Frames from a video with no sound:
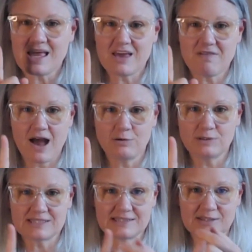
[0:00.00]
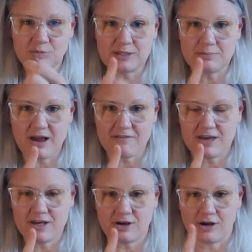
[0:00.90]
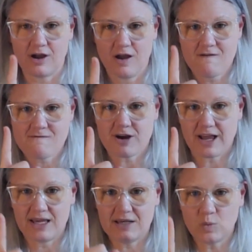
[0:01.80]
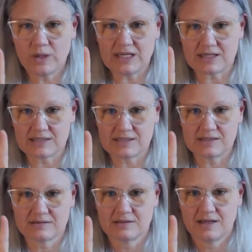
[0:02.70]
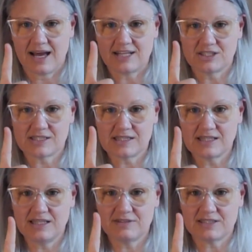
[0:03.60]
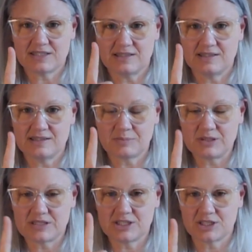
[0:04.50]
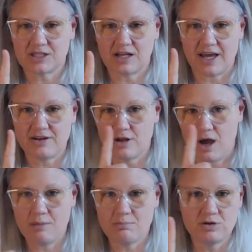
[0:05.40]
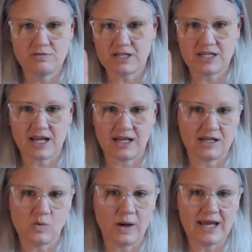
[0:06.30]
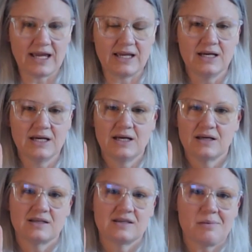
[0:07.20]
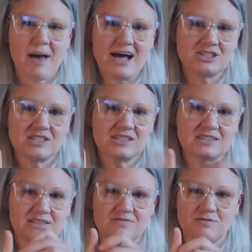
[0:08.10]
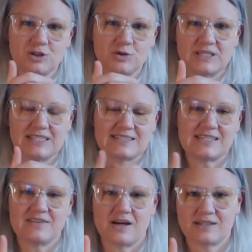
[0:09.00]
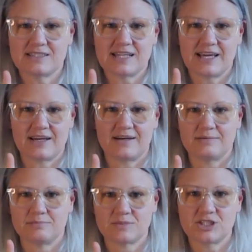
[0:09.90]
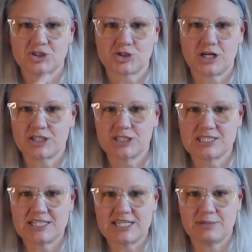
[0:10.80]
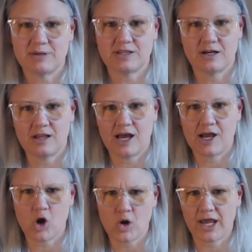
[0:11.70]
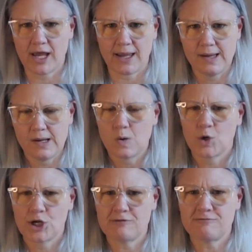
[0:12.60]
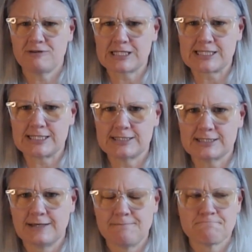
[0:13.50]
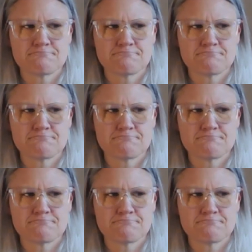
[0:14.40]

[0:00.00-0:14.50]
If I was to splint my finger for 8 weeks and just leave it in this position and not move it in any way, imagine the fluid that's in there is like a construction team and they're like, okay, we're going to fix this.